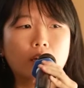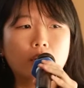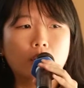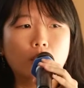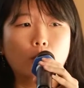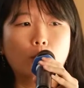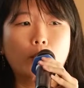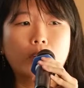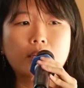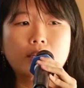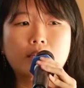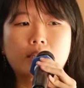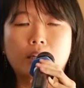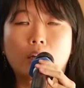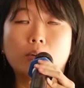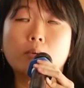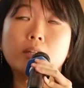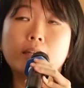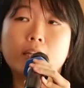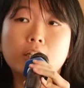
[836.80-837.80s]
What is
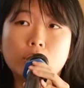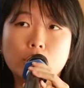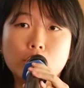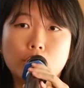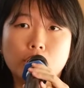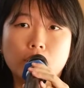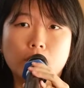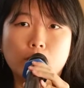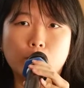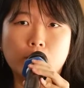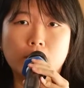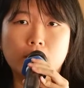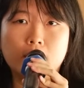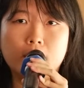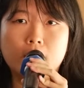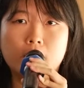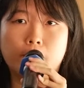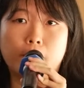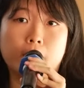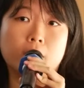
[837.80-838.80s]
their relationship with
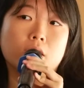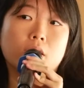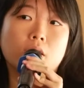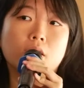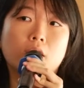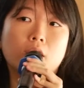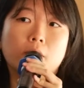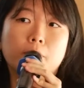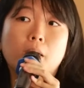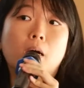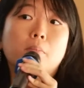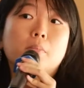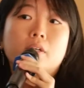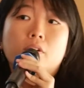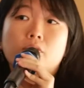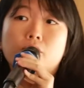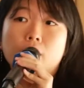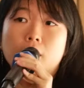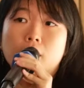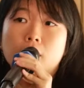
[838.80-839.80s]
this particular public
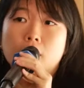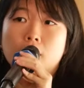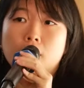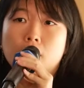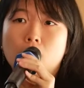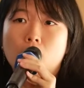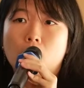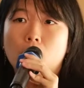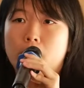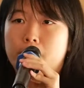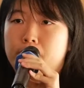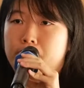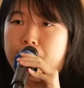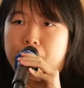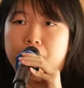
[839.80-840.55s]
figure or